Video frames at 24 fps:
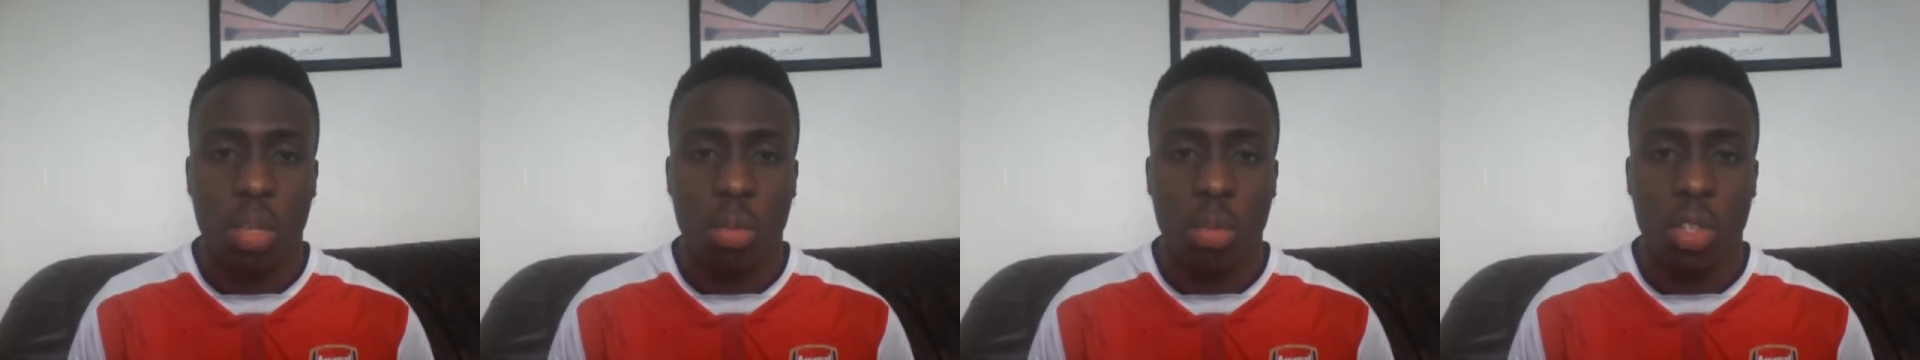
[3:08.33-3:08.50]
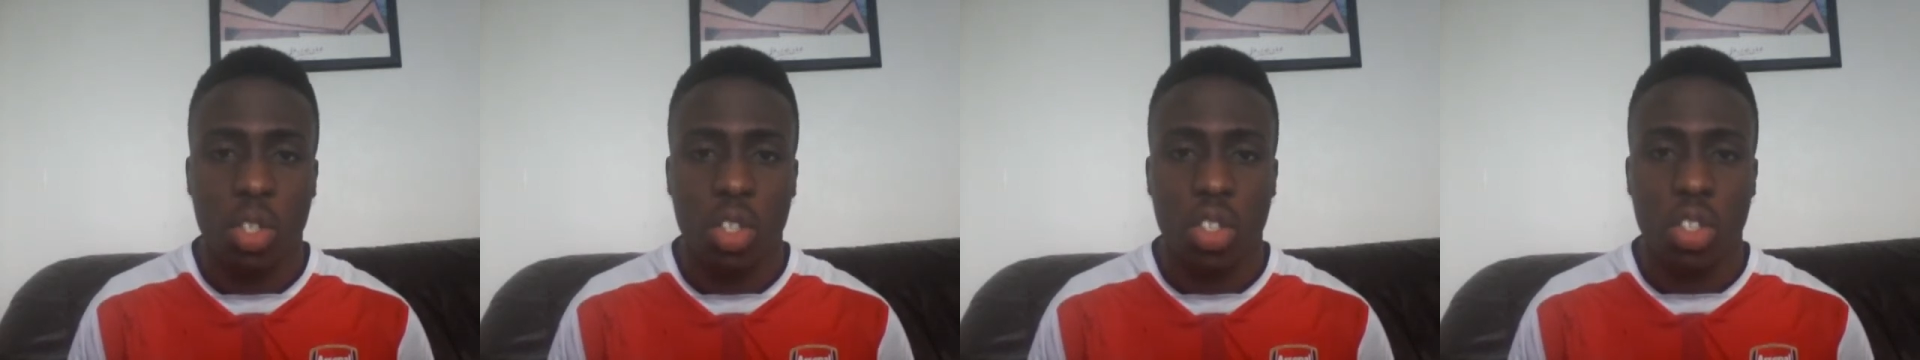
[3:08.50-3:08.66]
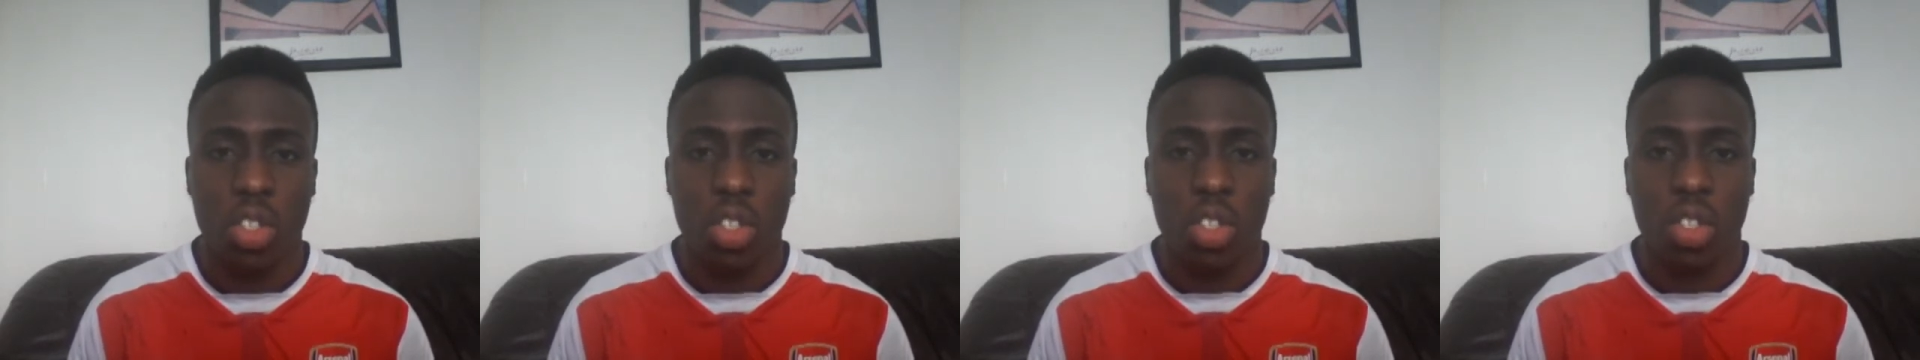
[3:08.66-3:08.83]
I'm
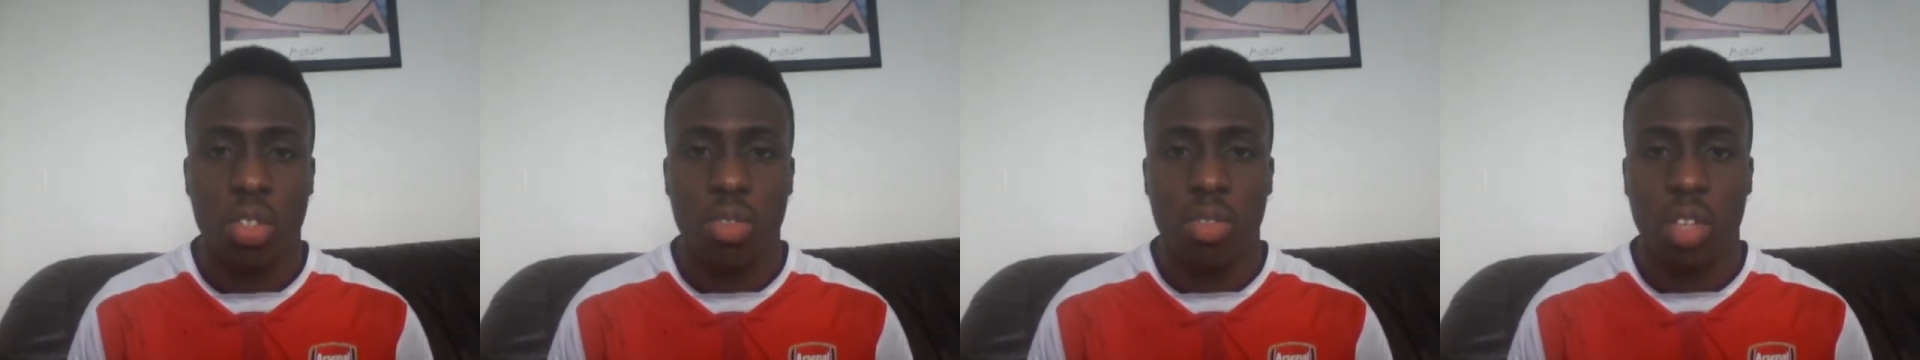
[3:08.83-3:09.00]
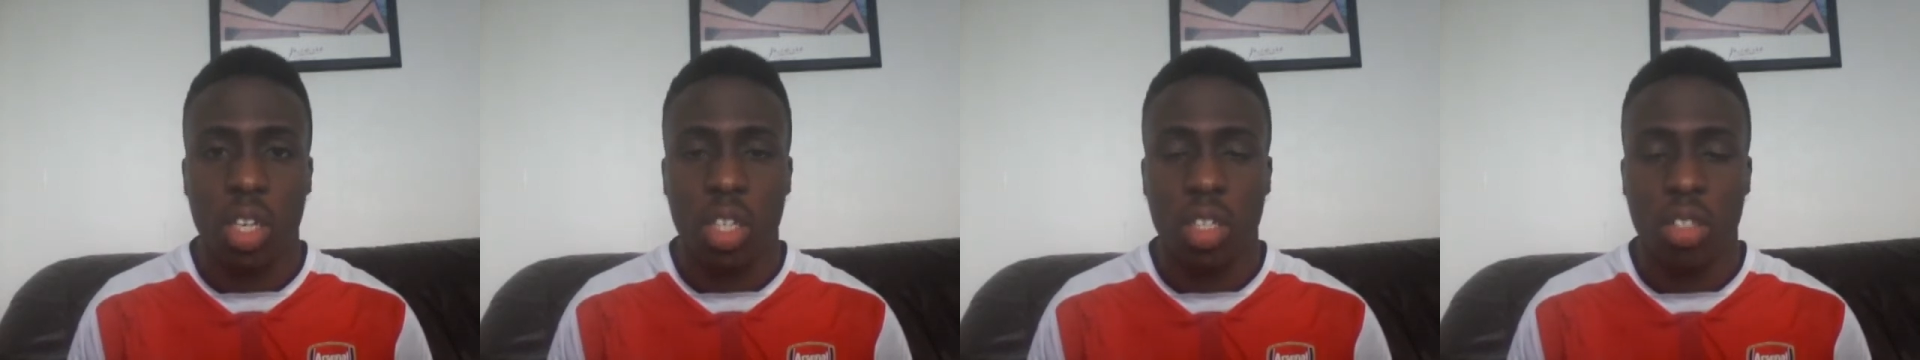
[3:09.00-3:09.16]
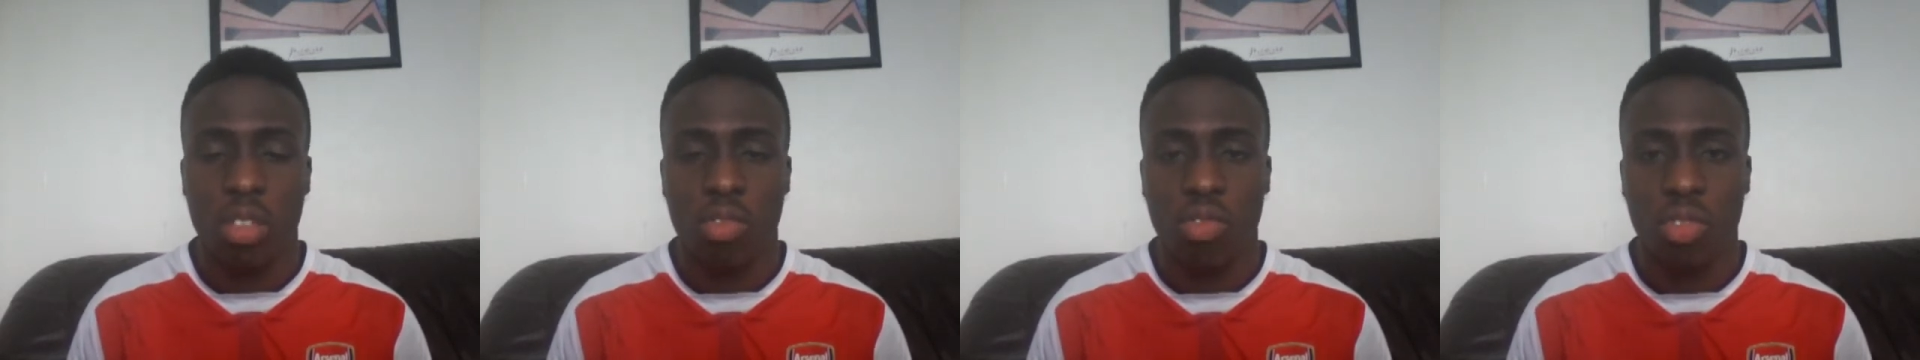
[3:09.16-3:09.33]
not sure if
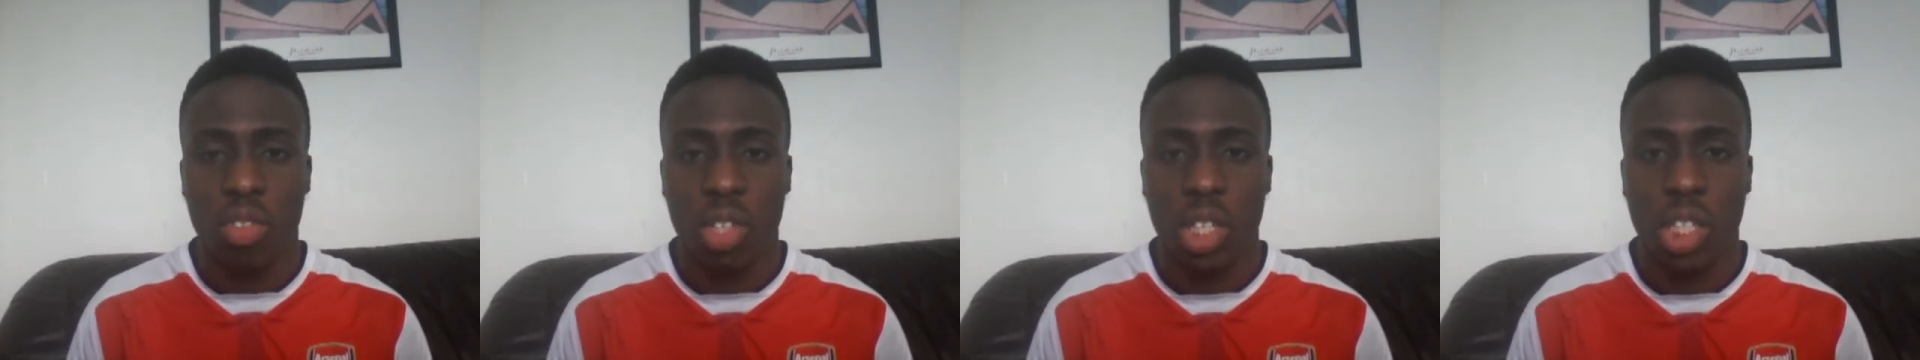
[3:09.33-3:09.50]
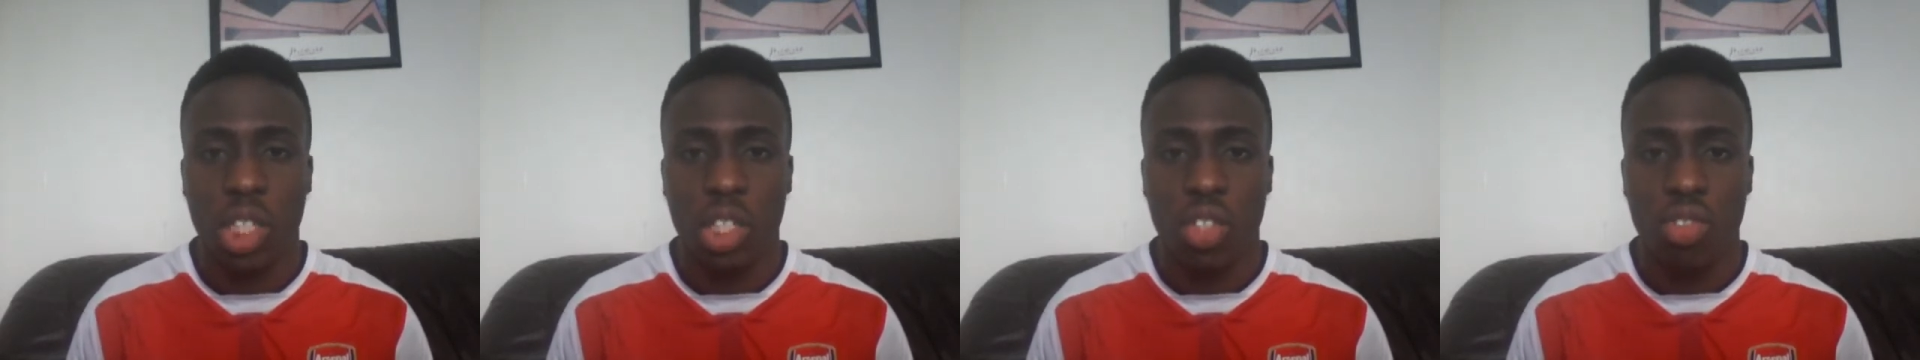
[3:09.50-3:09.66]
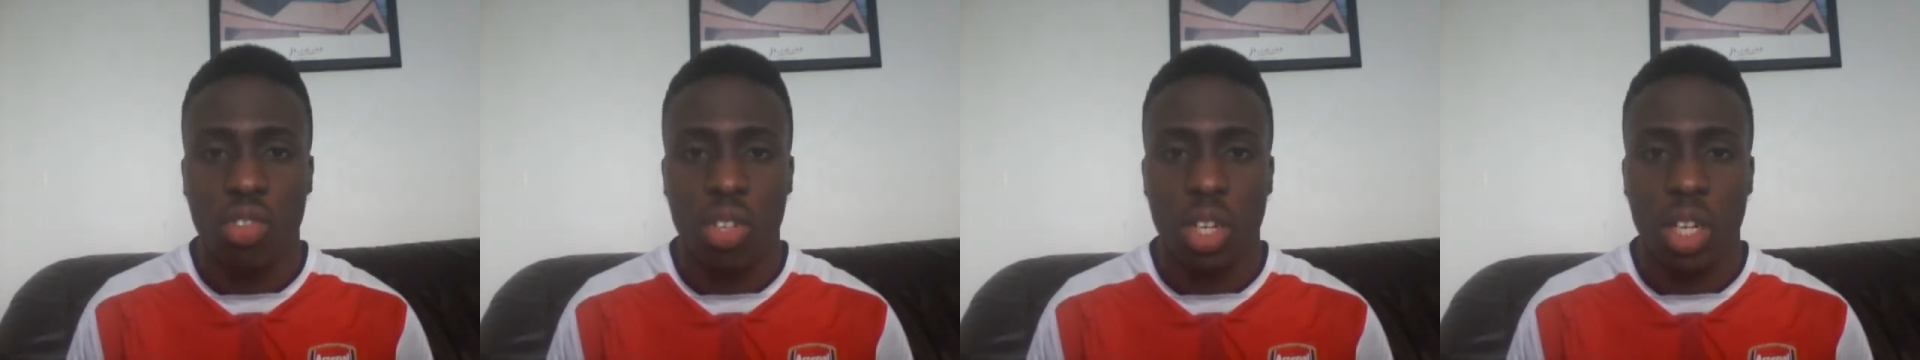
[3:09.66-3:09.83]
that's
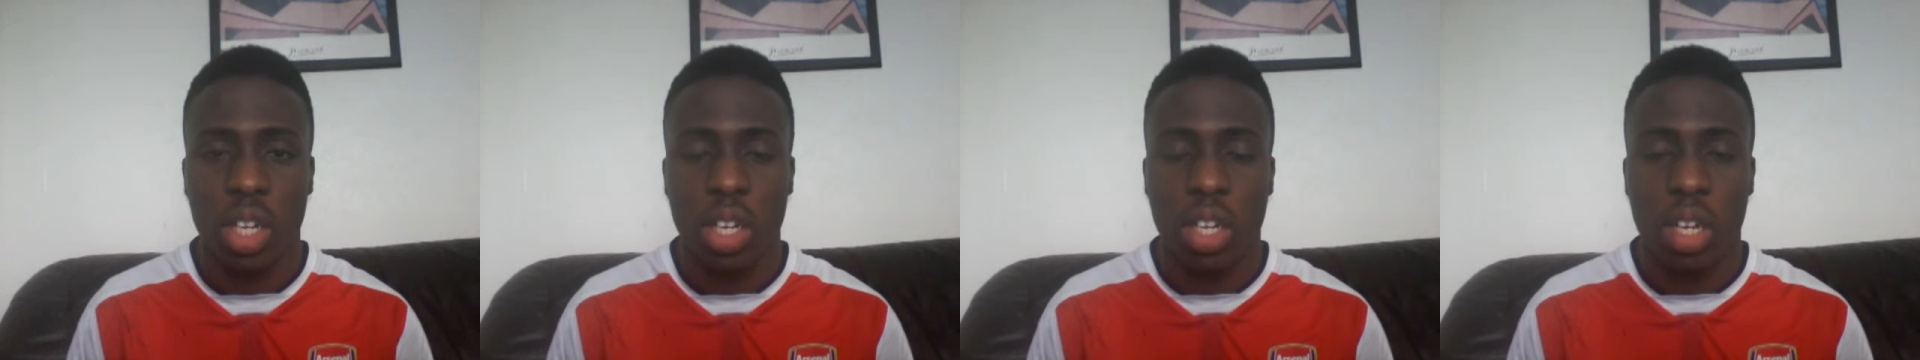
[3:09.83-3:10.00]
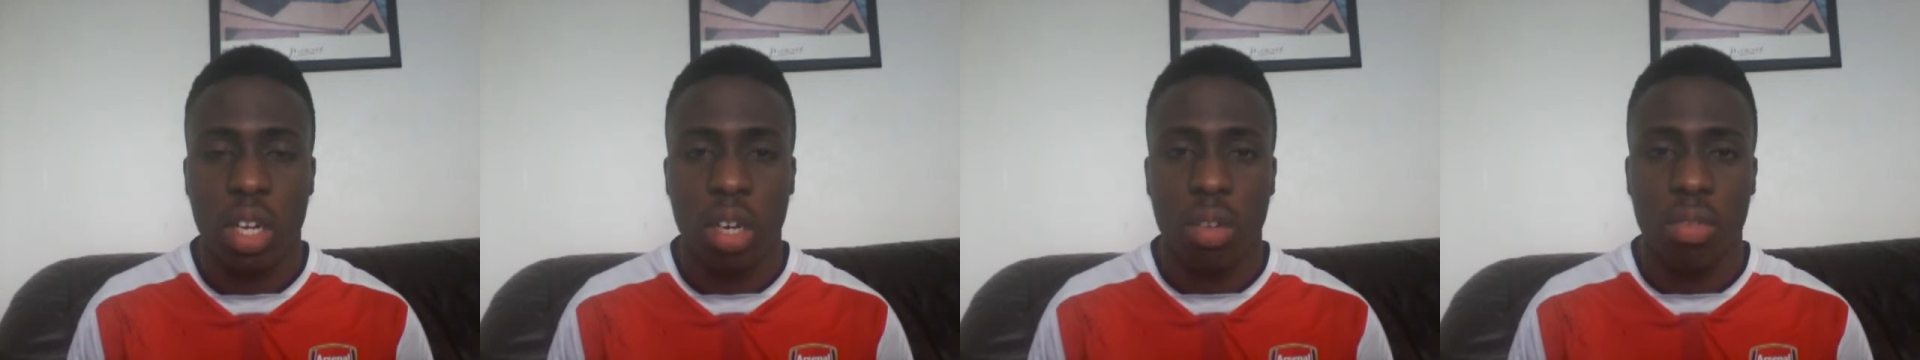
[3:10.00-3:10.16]
injury related.